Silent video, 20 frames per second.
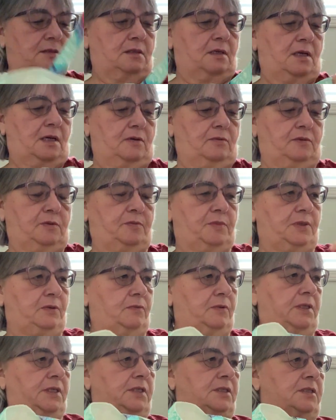I would be
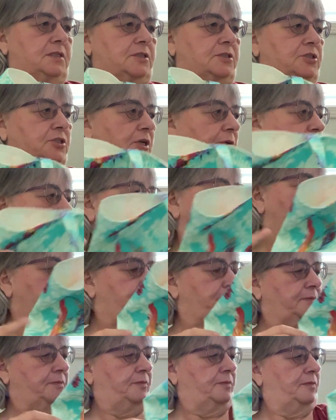willing to ship
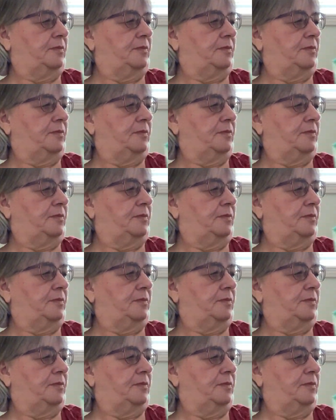them.